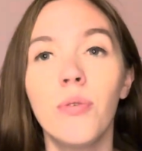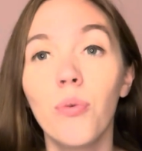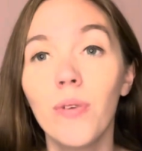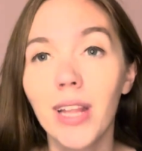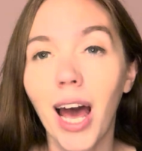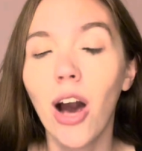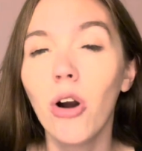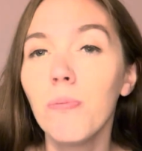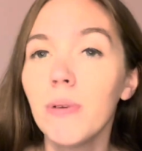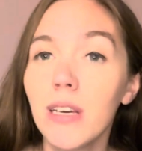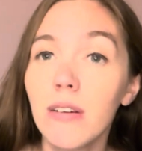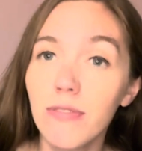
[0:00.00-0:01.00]
without
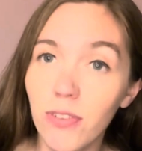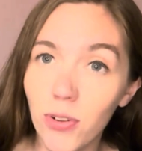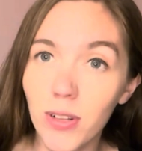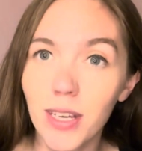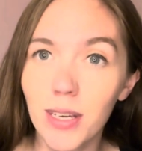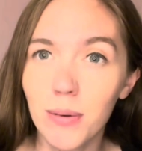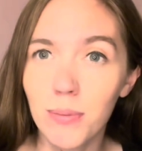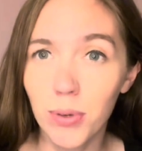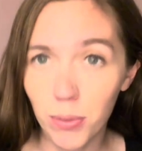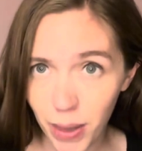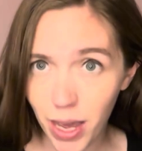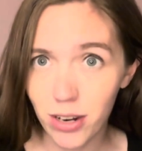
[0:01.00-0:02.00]
being fully
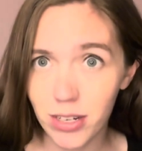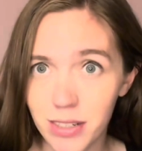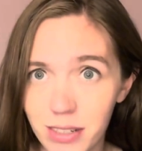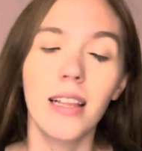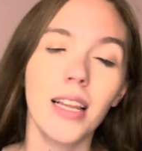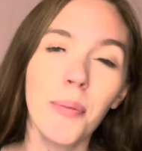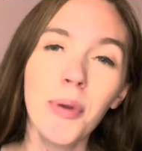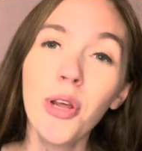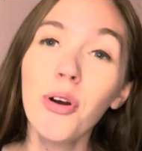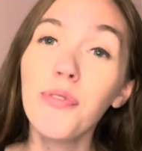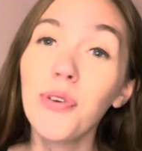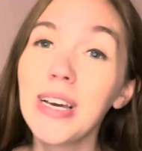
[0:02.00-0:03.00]
prepared. Let me know
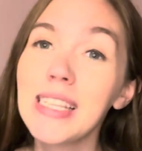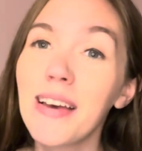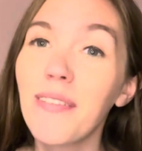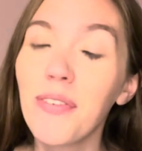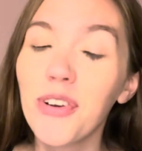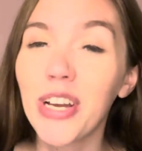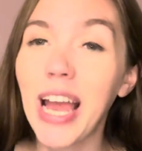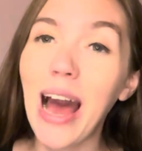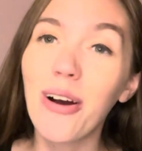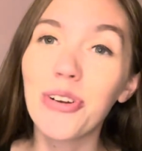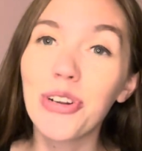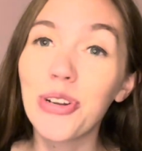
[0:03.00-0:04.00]
if you guys have ever
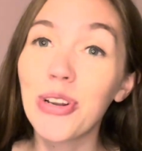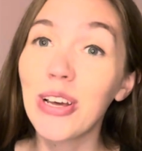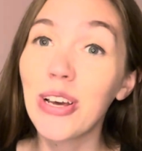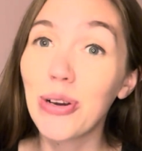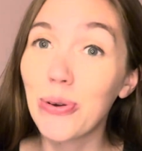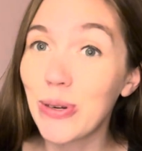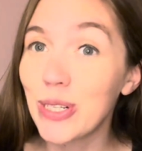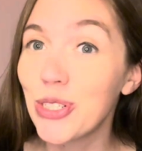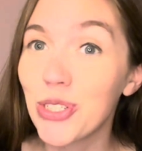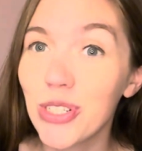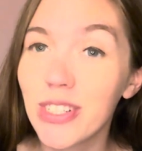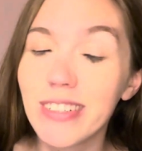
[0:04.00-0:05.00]
encountered a
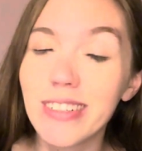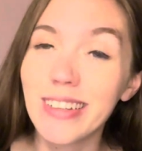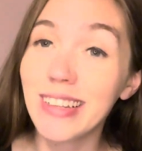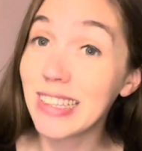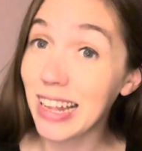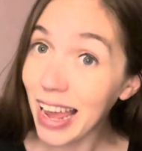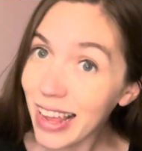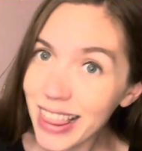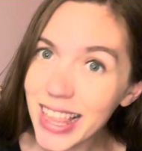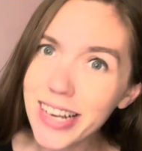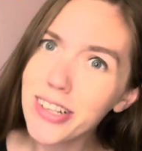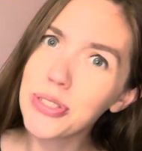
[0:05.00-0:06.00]
creature like
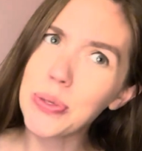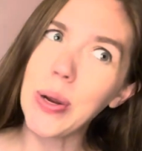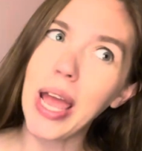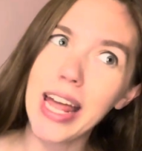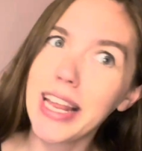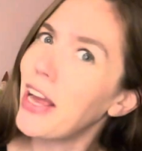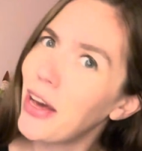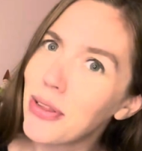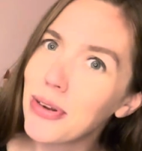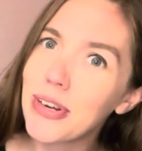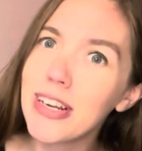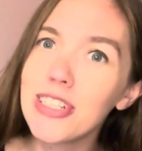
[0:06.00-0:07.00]
this or any other
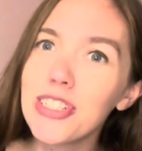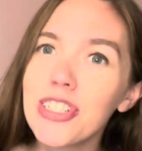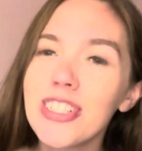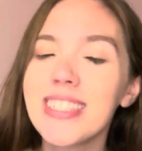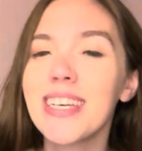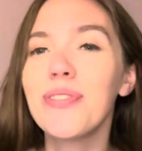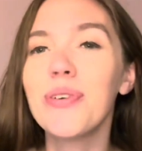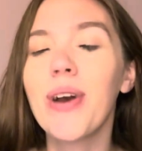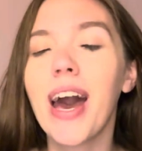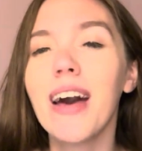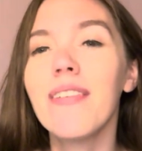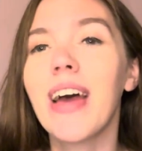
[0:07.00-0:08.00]
creatures. If you
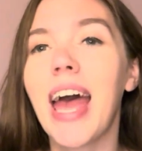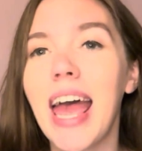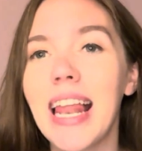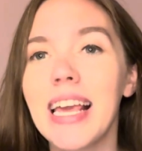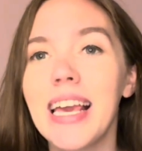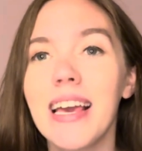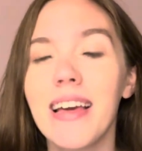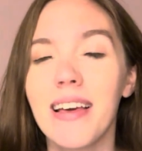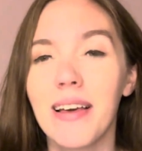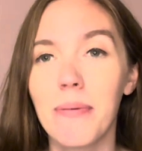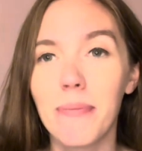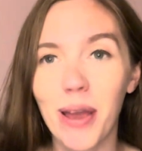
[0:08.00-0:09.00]
have any
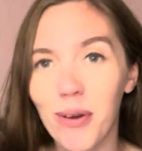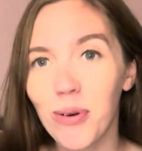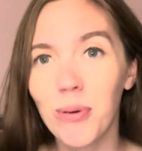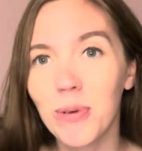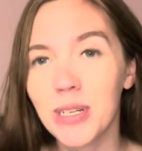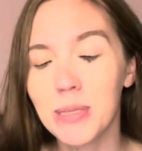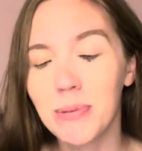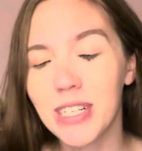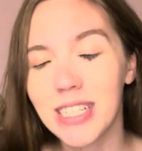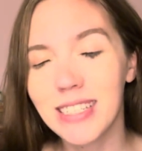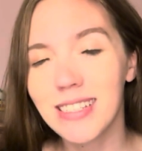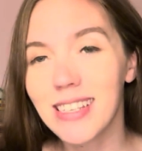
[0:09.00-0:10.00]
paranormal
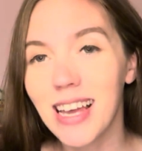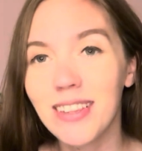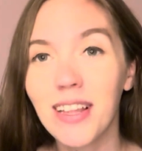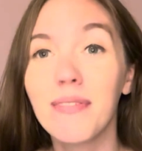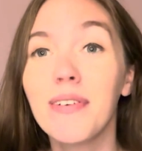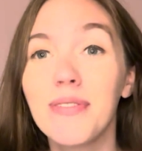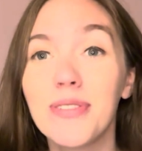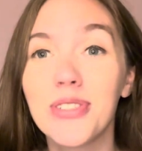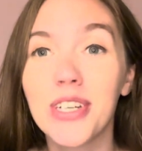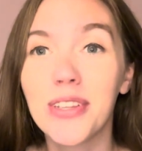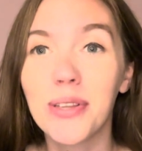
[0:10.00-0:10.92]
experiences, I'd love if you shared